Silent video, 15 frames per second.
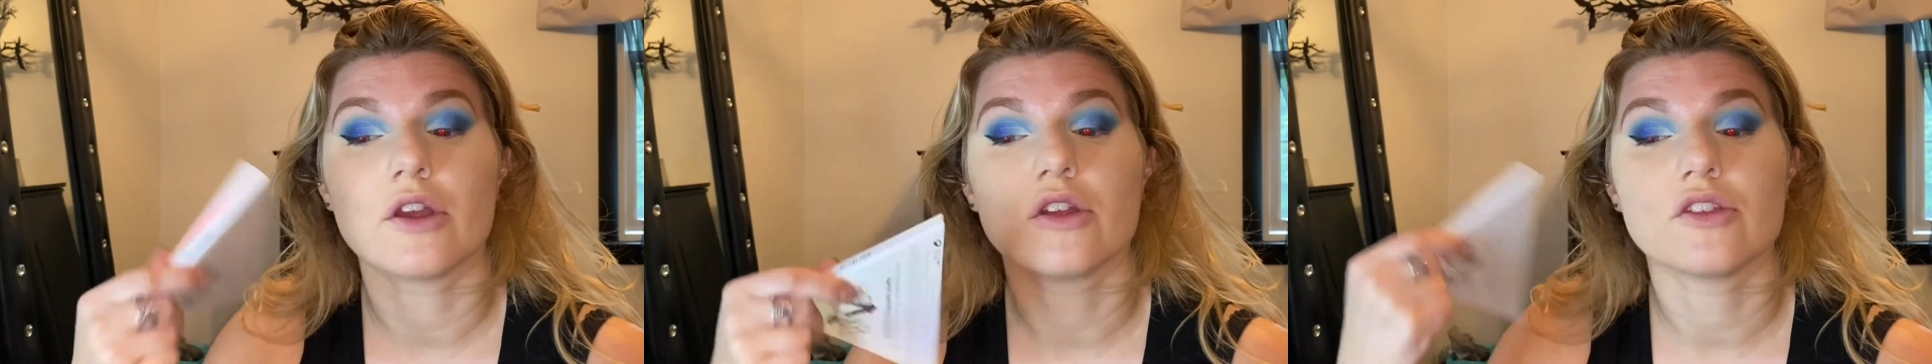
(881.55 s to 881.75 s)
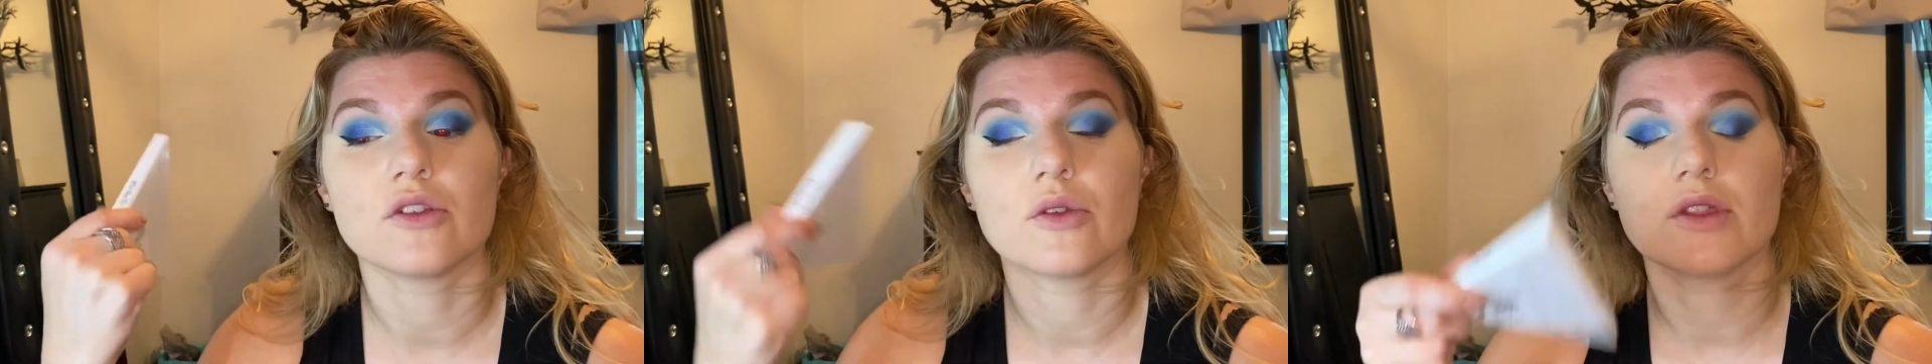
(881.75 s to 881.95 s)

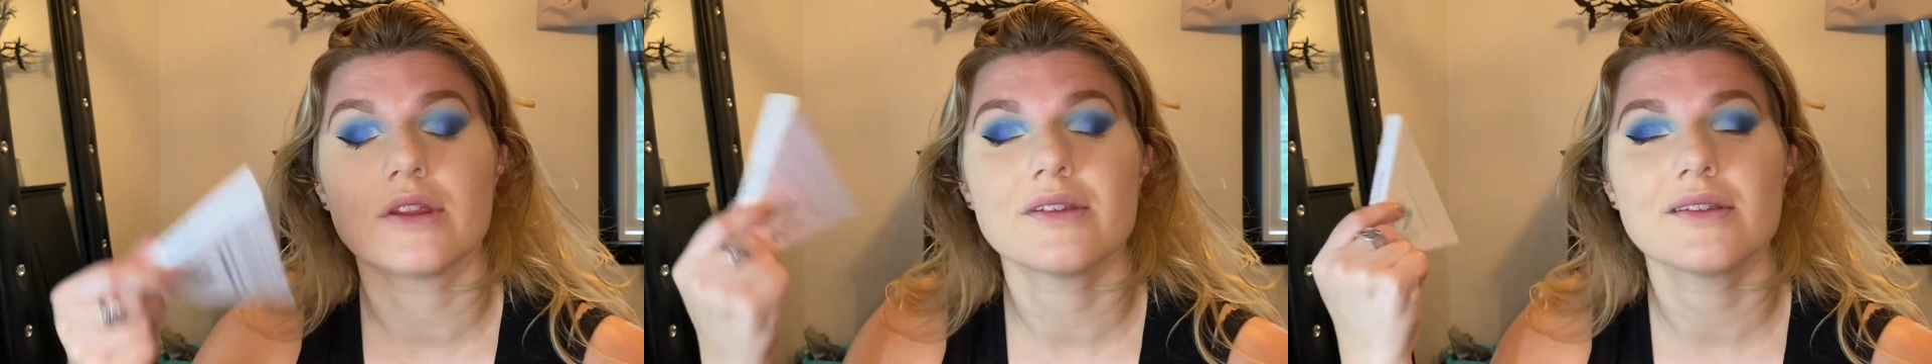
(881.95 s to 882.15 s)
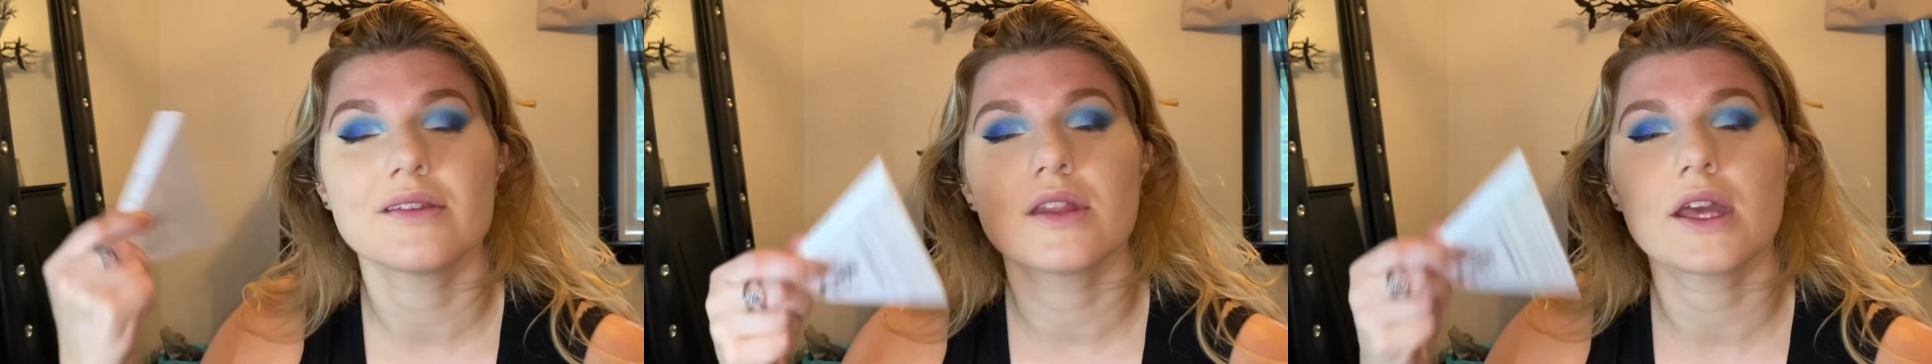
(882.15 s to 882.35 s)
So
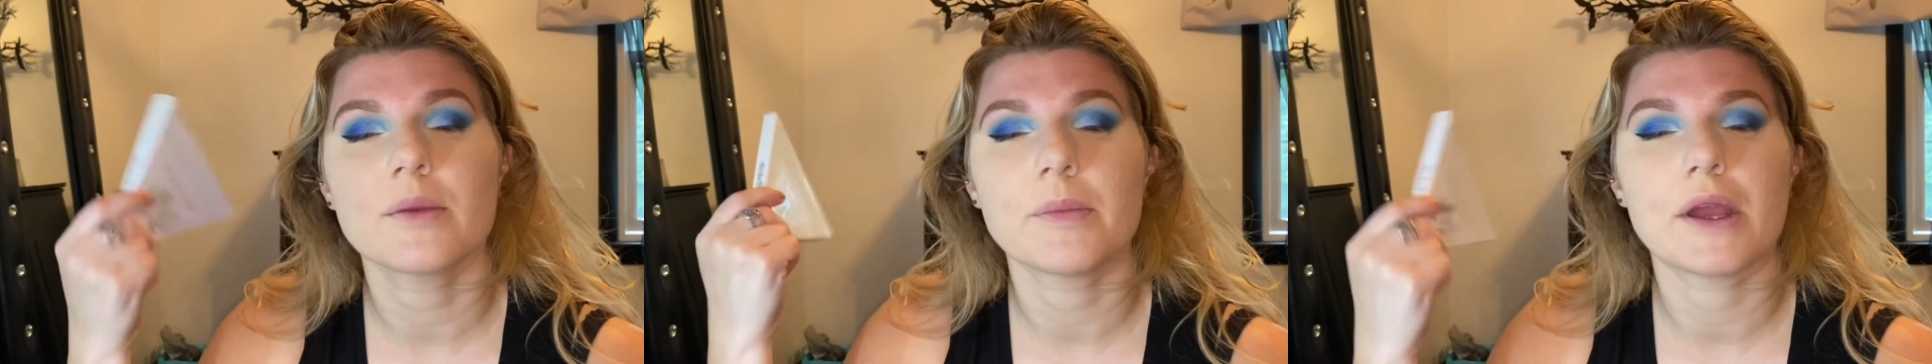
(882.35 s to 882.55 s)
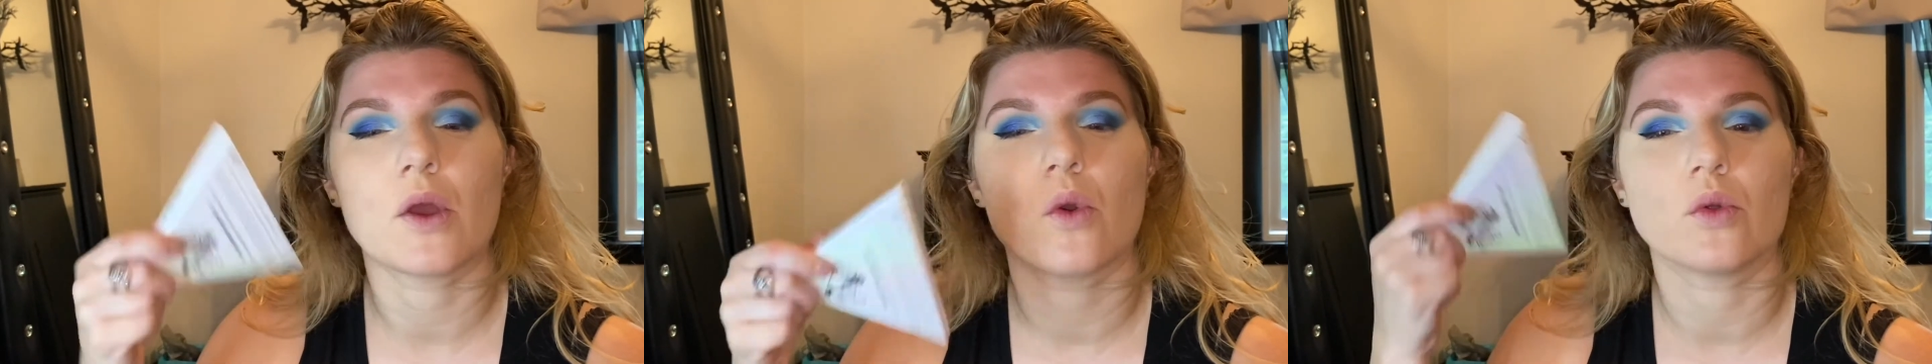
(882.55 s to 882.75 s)
this is like
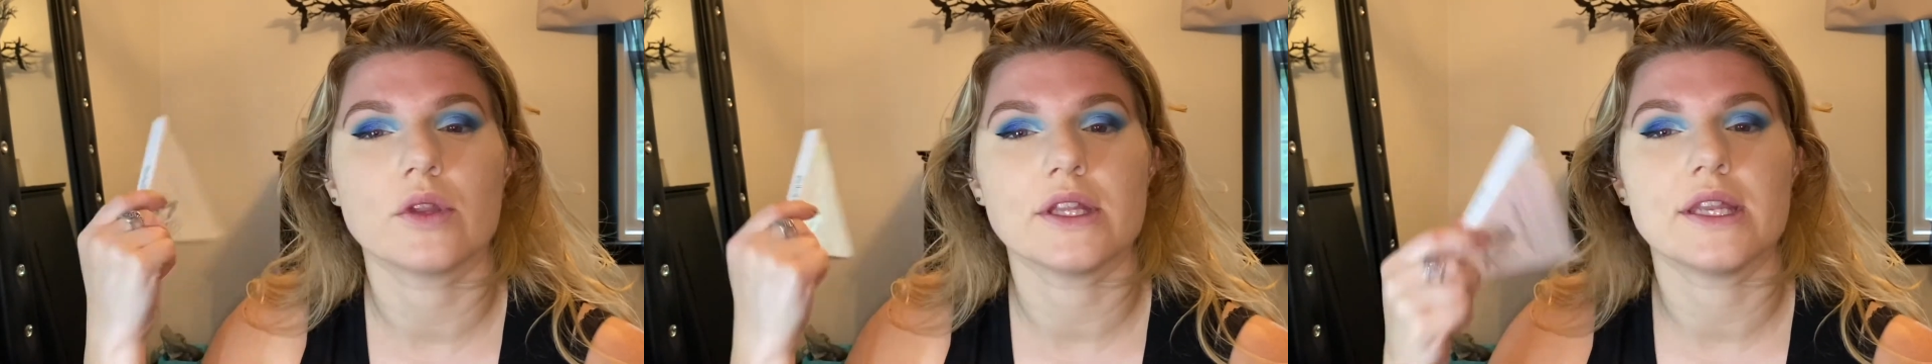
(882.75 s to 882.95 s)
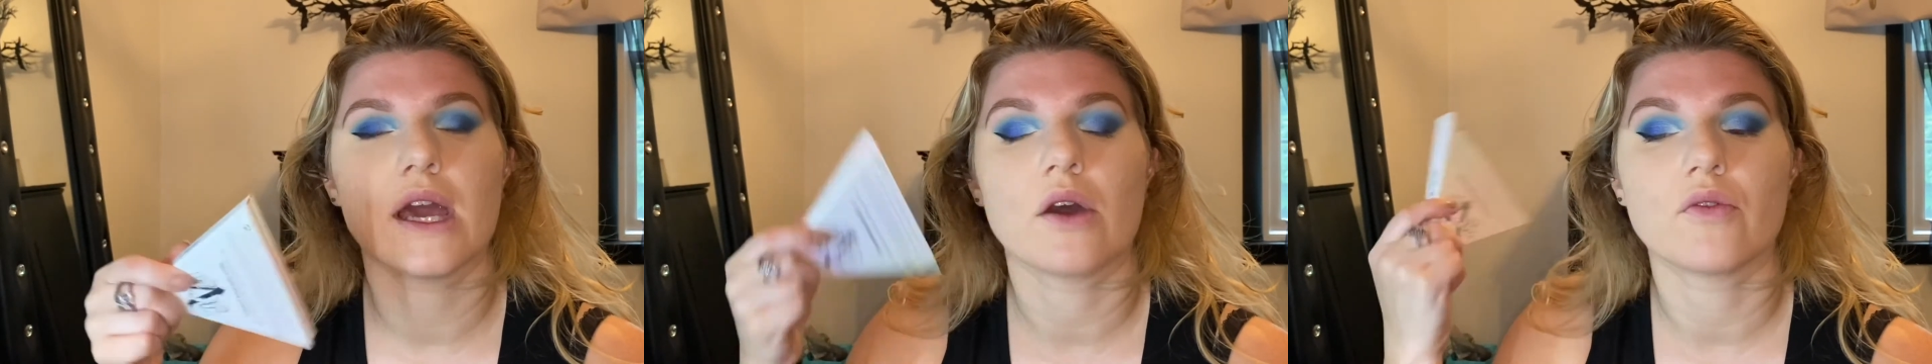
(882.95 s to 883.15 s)
my only
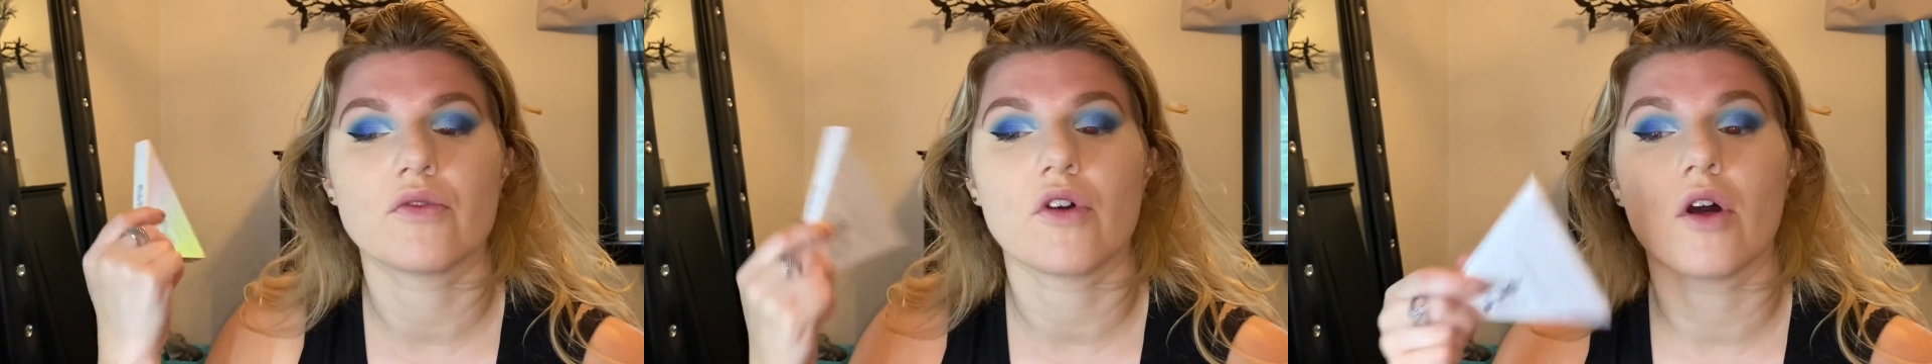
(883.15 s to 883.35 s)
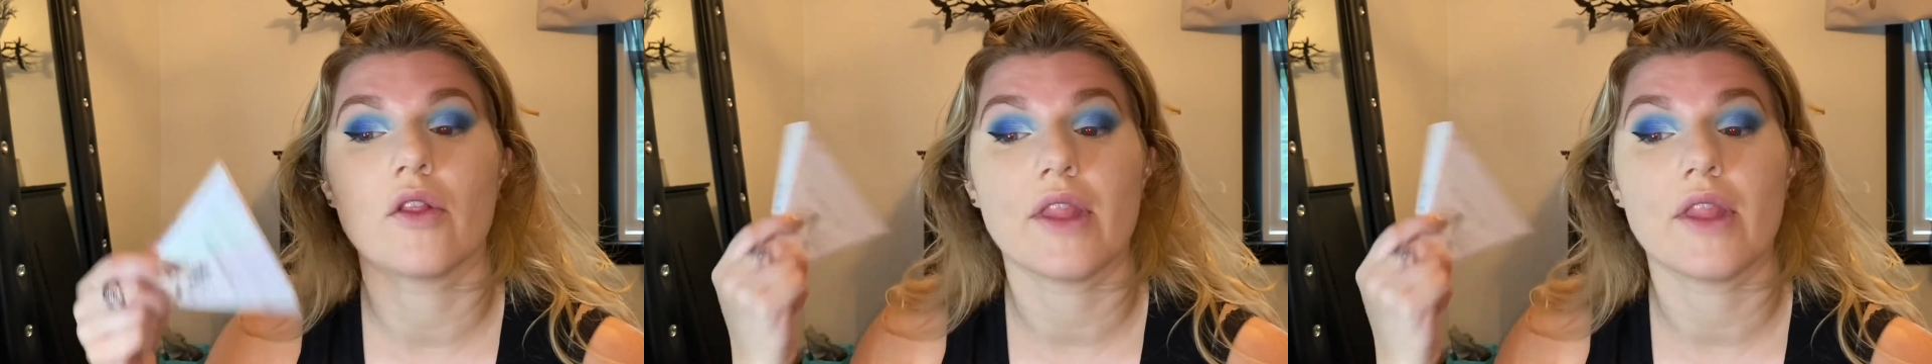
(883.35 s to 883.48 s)
downfall.